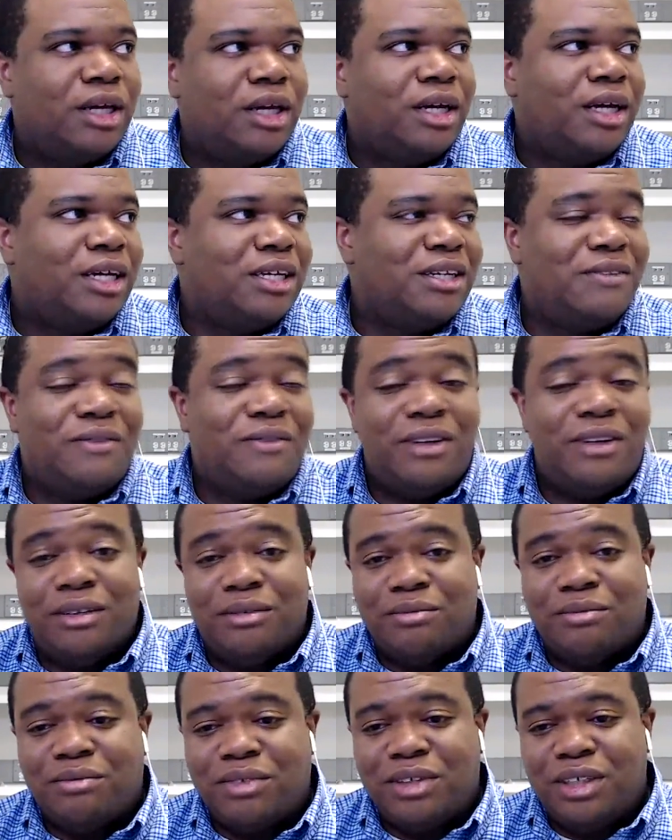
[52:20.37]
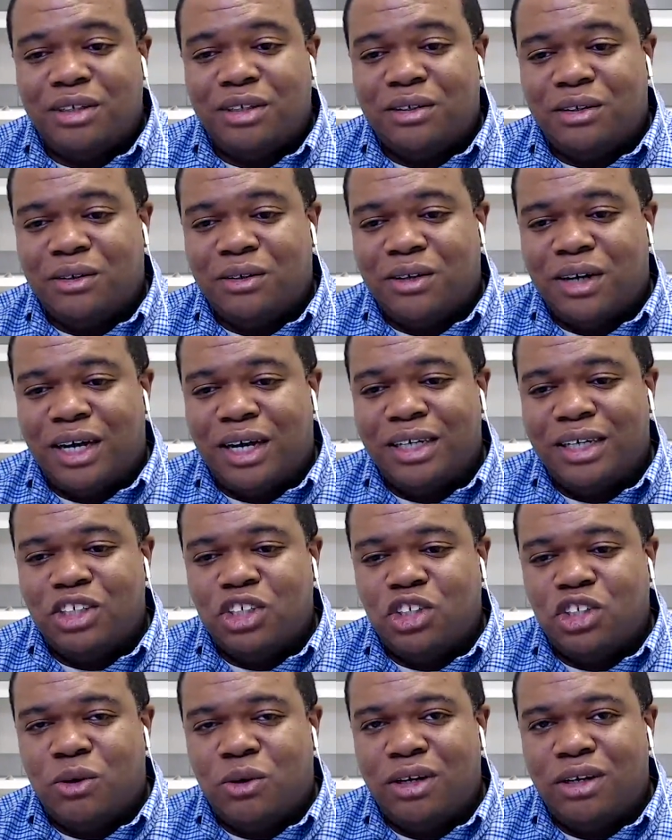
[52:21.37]
It's fun. I
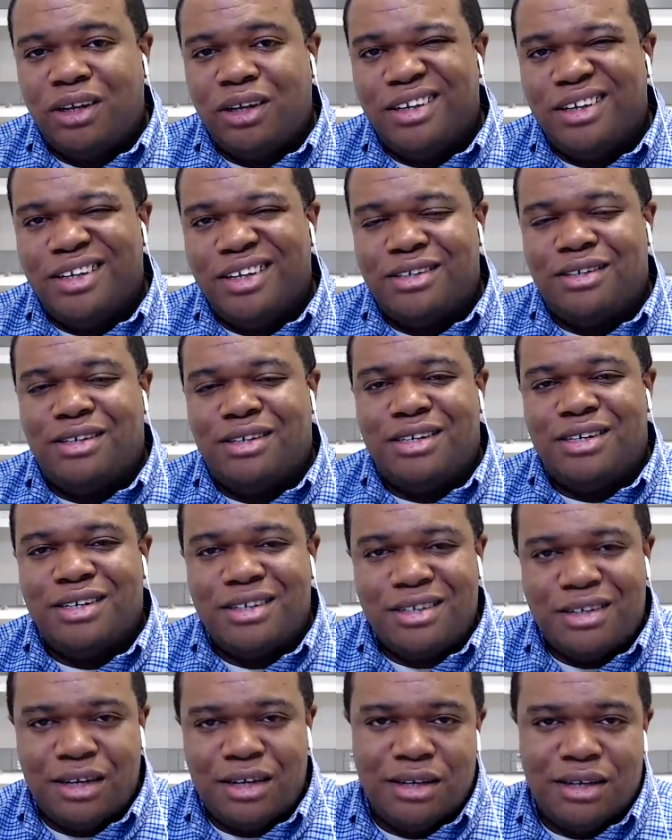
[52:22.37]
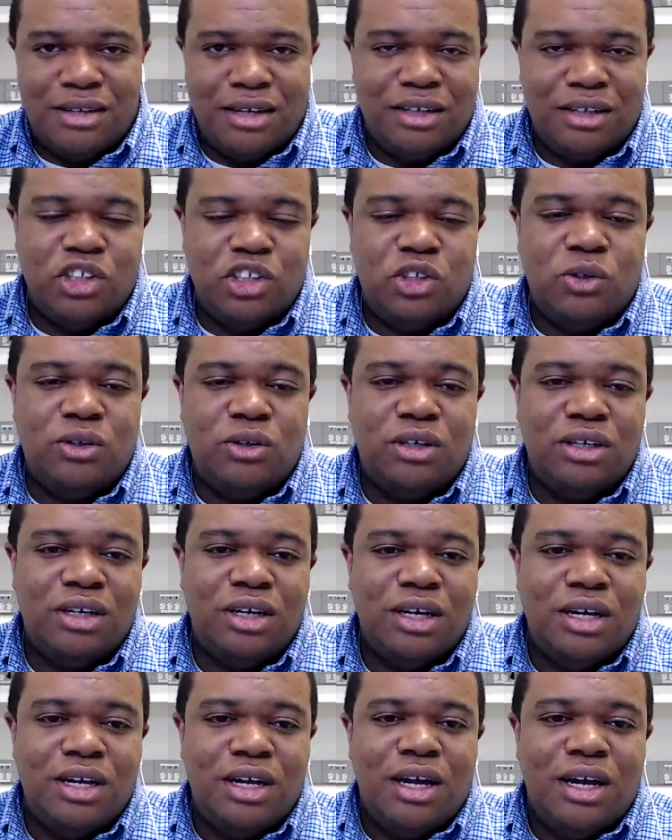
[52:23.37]
enjoy looking at the statistics. I enjoy
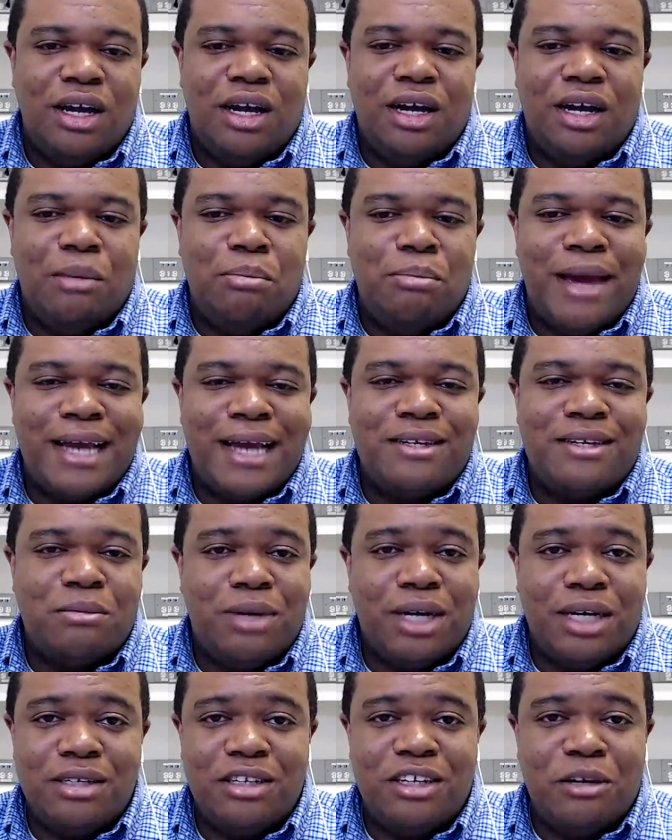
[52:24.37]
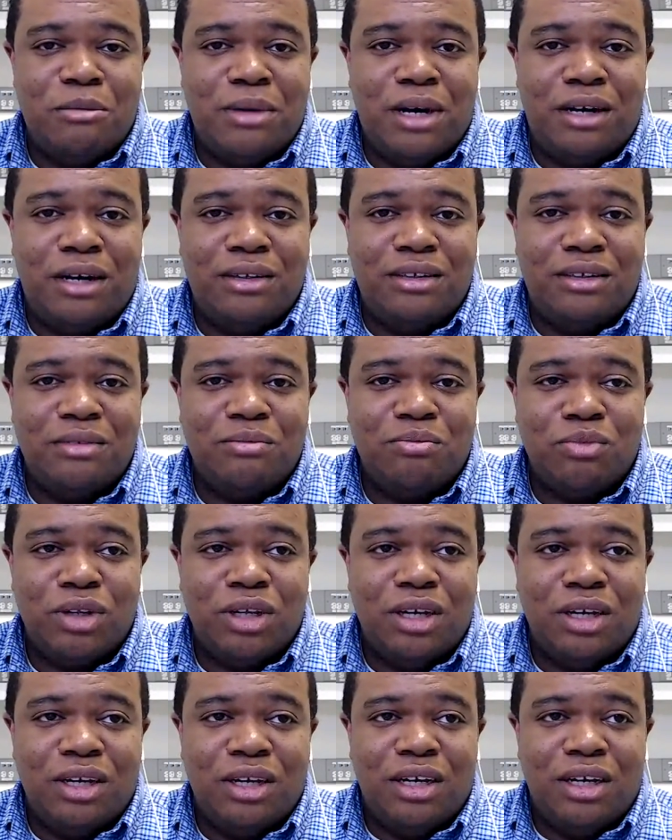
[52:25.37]
maximizing the amount
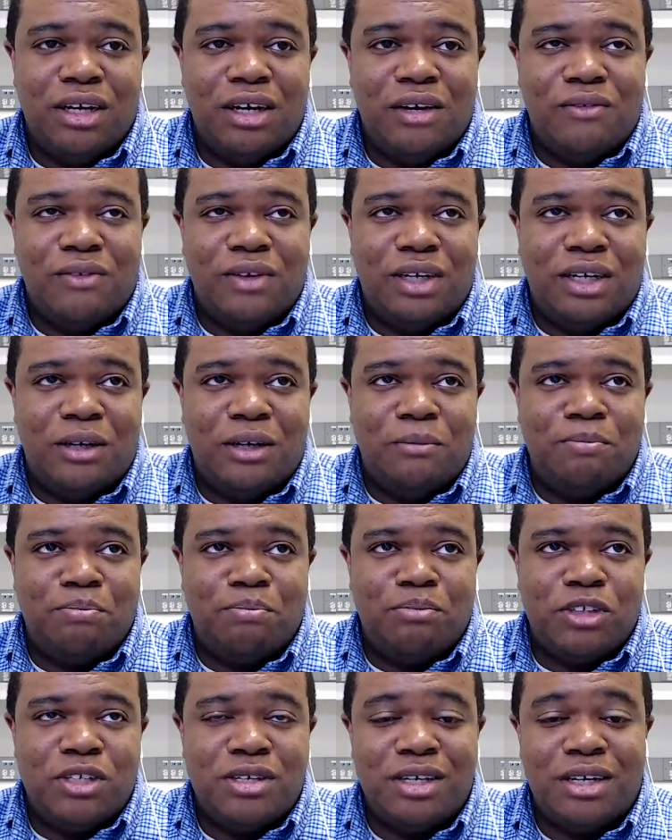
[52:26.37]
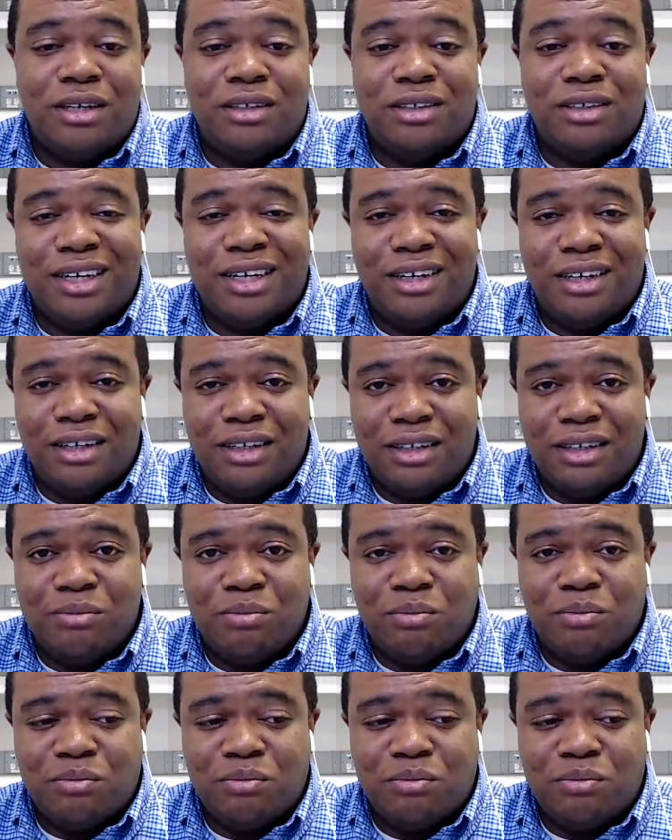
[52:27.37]
of sales that I get.